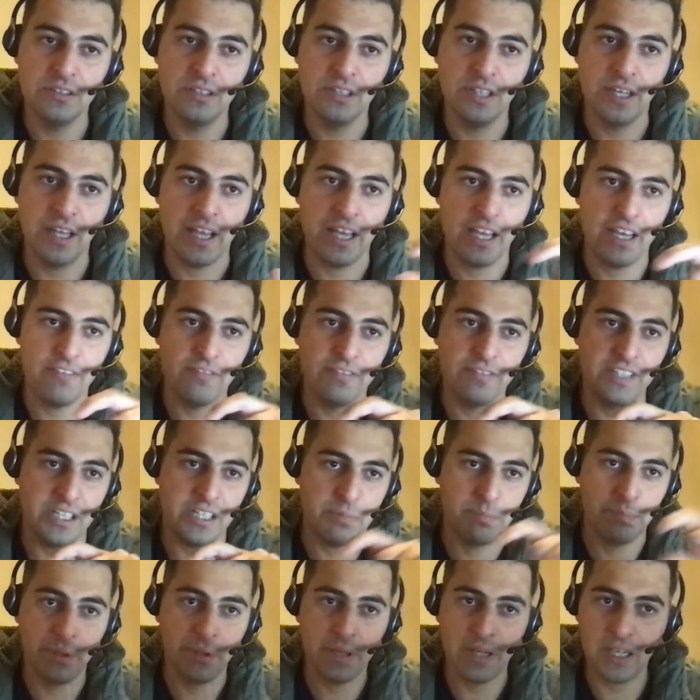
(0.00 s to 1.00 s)
have
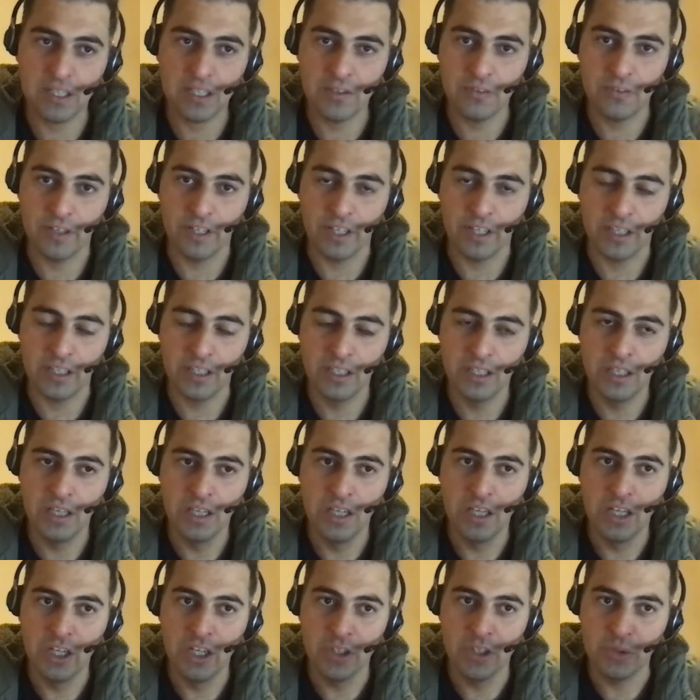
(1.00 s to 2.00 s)
that pathway
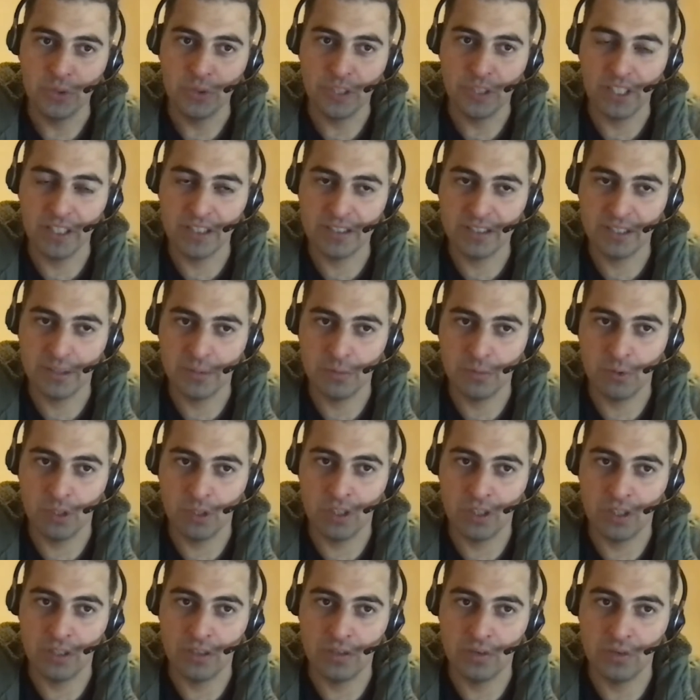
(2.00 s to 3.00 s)
to take
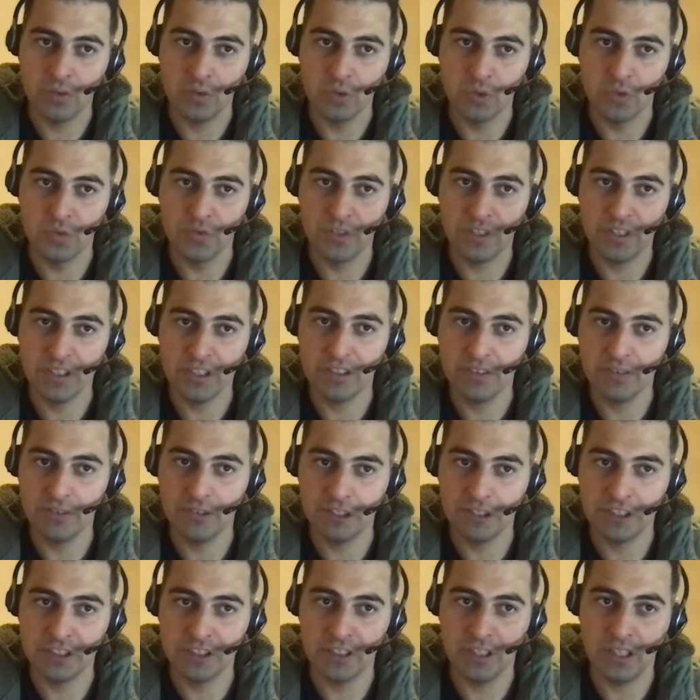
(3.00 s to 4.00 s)
someone who's very,
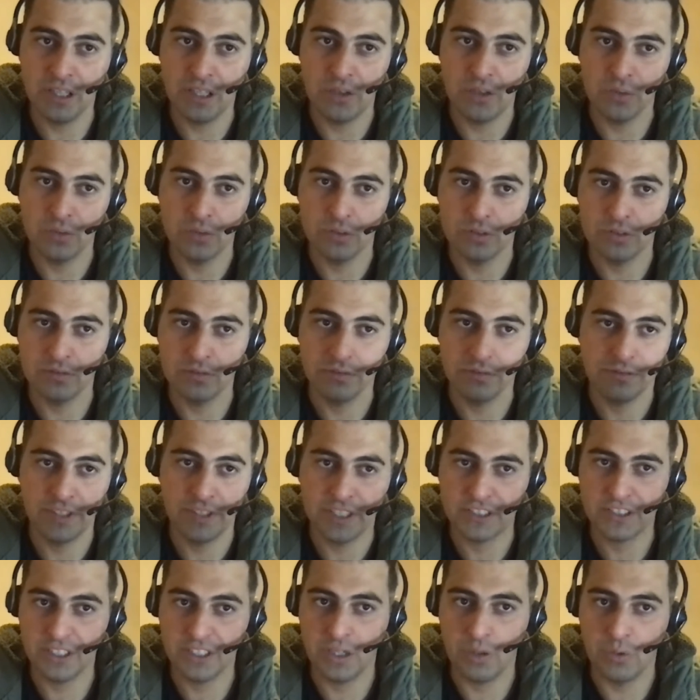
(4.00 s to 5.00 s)
very
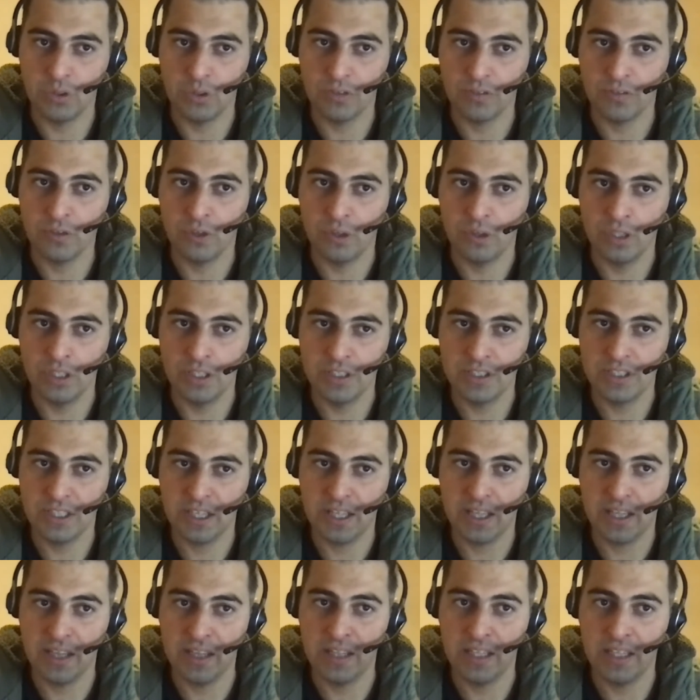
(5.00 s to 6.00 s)
fresh out of college
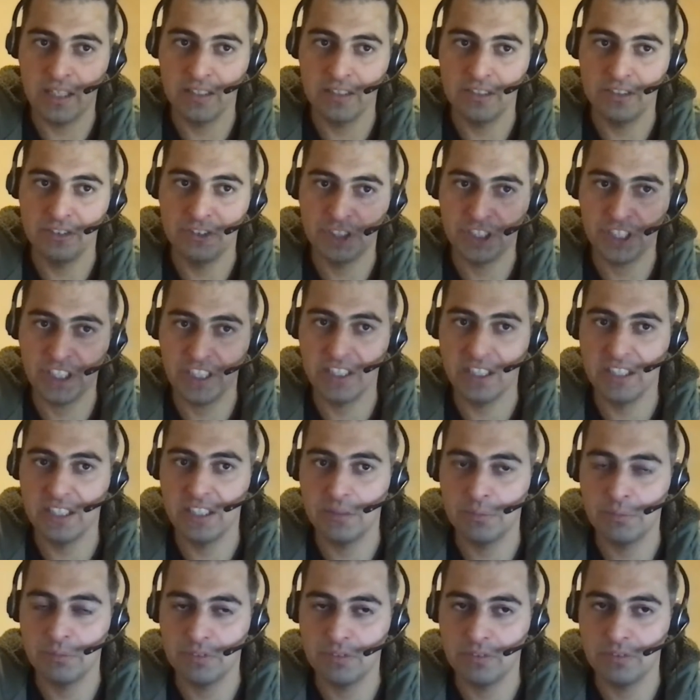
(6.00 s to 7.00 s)
and then train
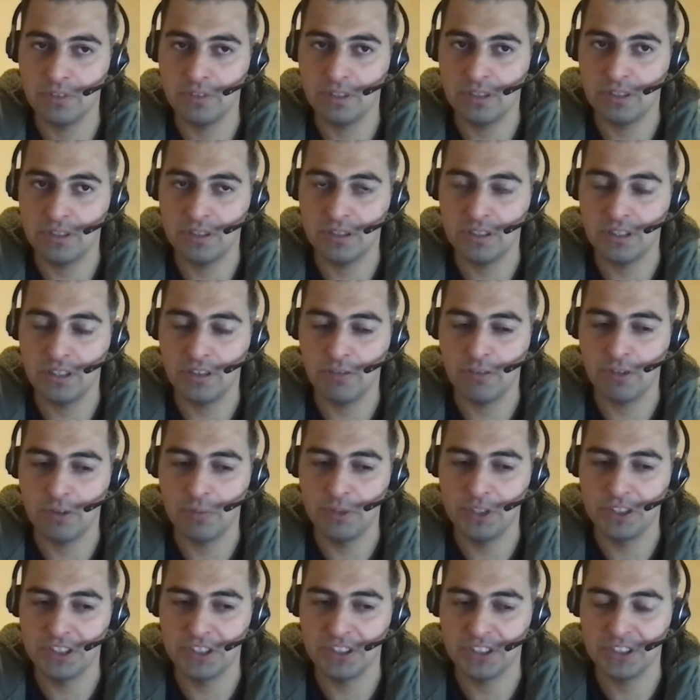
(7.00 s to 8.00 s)
them in
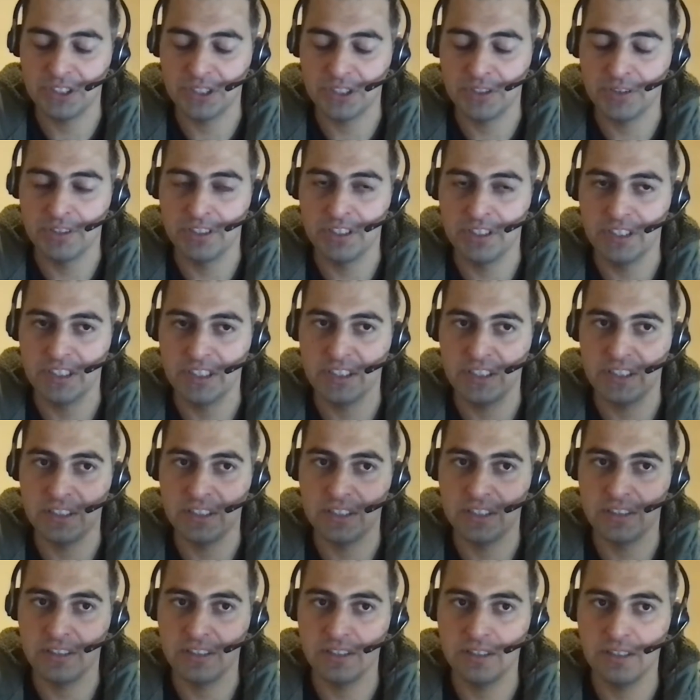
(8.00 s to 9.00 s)
information
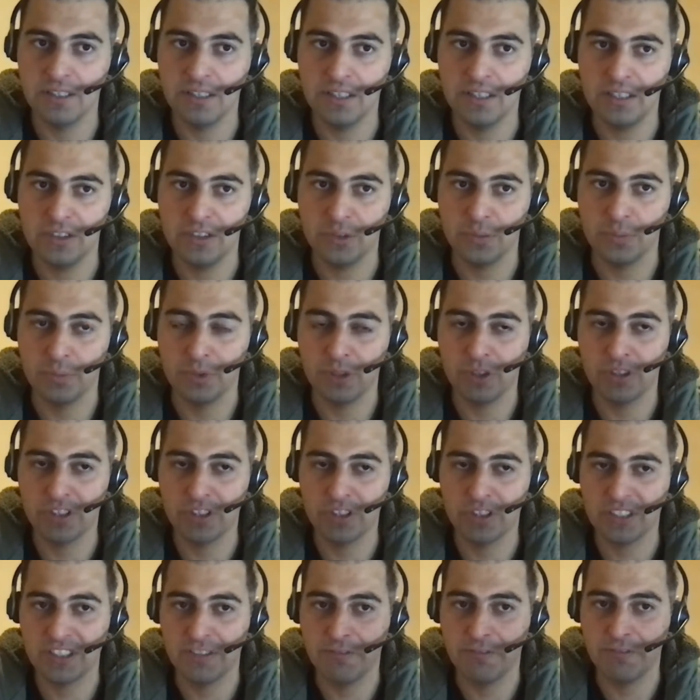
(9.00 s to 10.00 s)
security. So because
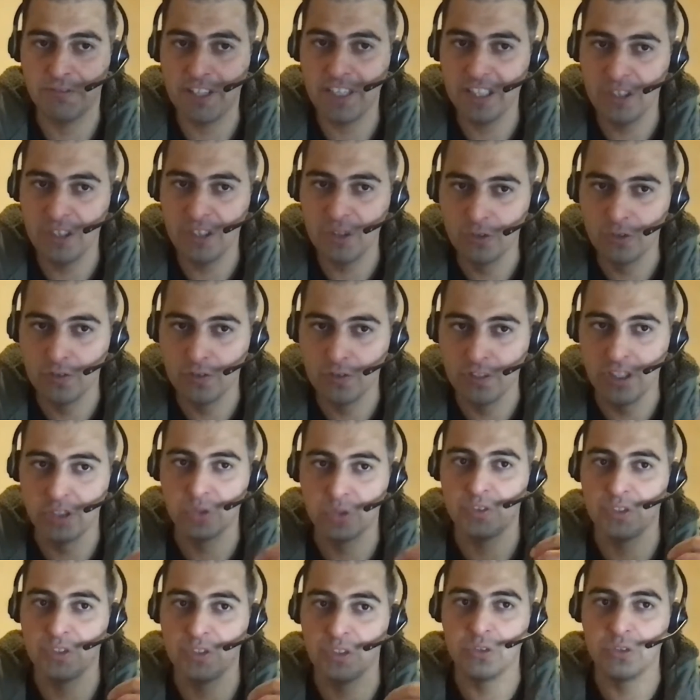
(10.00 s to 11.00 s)
it's a very new
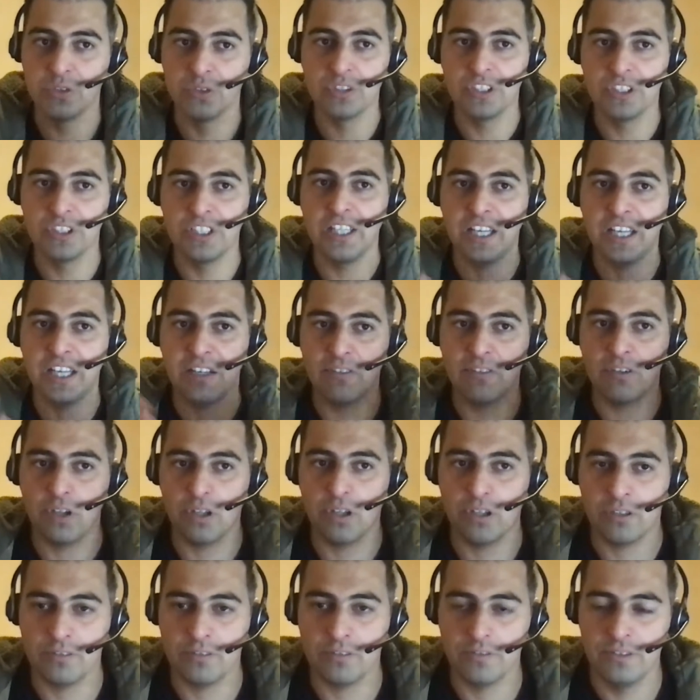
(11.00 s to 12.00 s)
field, so we don't really have a
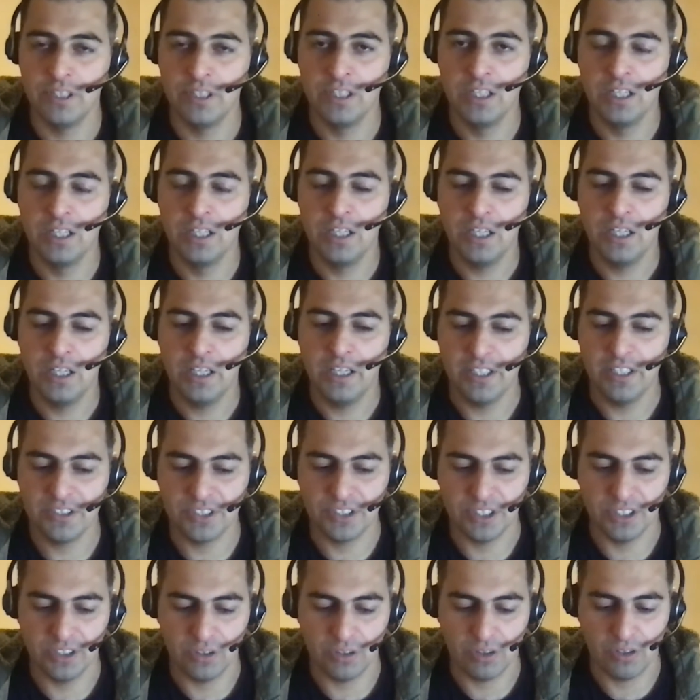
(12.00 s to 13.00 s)
lot of
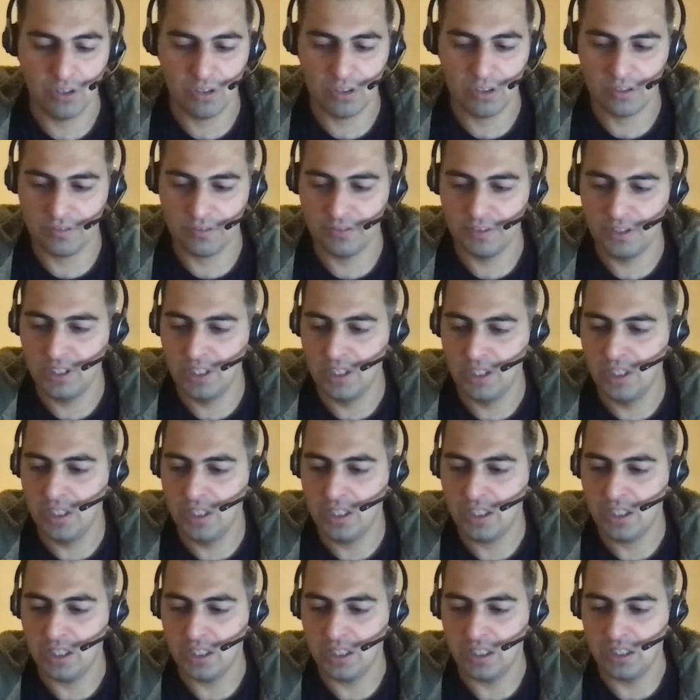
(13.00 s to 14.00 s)
history or a lot of
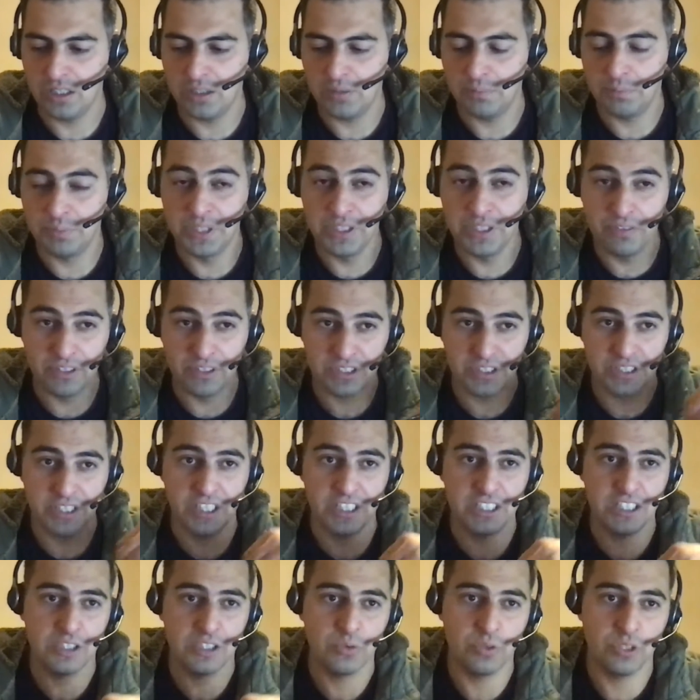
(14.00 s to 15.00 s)
previous
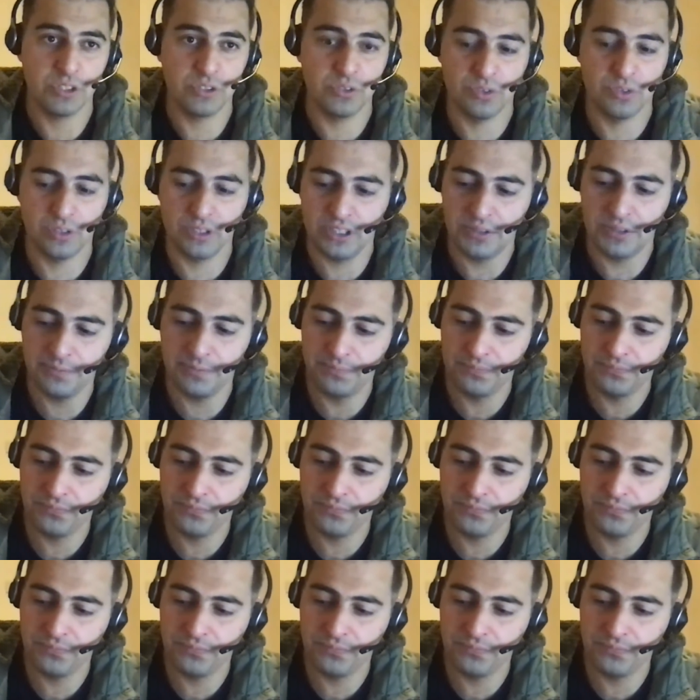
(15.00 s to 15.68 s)
data to actually